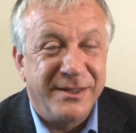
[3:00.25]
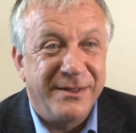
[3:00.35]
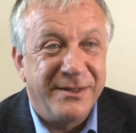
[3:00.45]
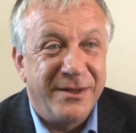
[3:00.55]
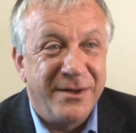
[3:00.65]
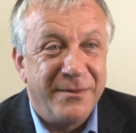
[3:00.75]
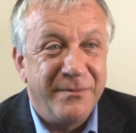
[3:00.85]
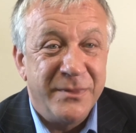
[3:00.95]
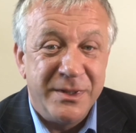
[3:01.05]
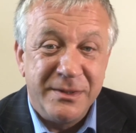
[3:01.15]

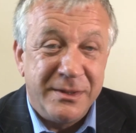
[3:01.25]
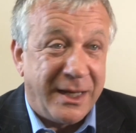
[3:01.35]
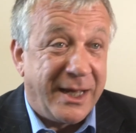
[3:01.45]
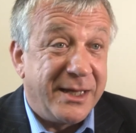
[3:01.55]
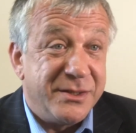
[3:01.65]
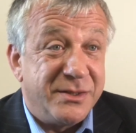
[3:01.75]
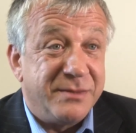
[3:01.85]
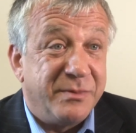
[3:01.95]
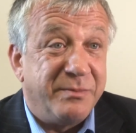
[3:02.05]
and